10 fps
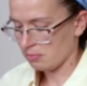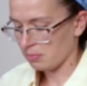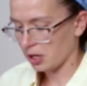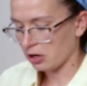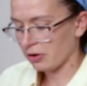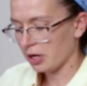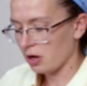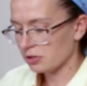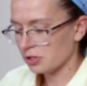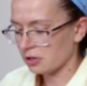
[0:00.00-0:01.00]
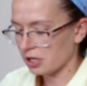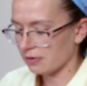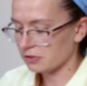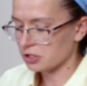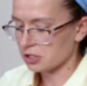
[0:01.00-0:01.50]
But a great
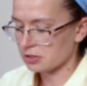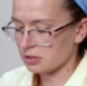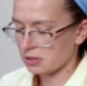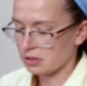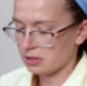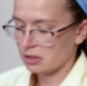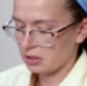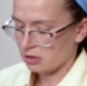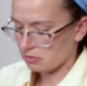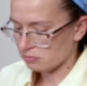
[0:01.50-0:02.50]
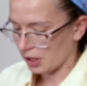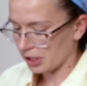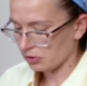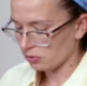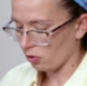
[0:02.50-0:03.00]
alternative to just
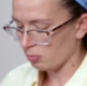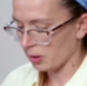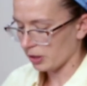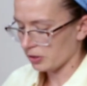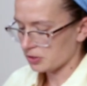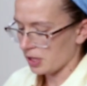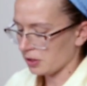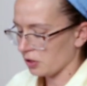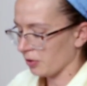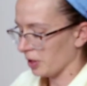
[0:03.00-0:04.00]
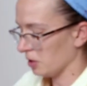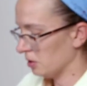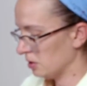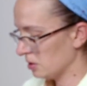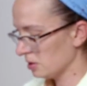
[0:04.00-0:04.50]
regular old burgers on the grill.
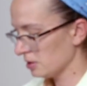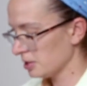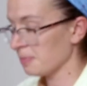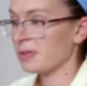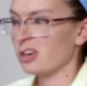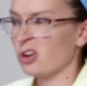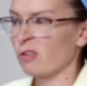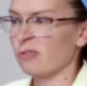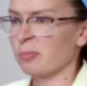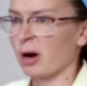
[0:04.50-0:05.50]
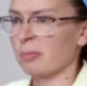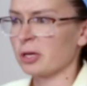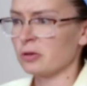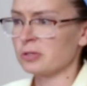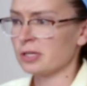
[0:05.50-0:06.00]
Something new for
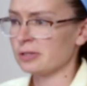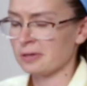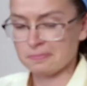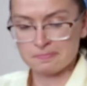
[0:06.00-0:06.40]
barbecue season.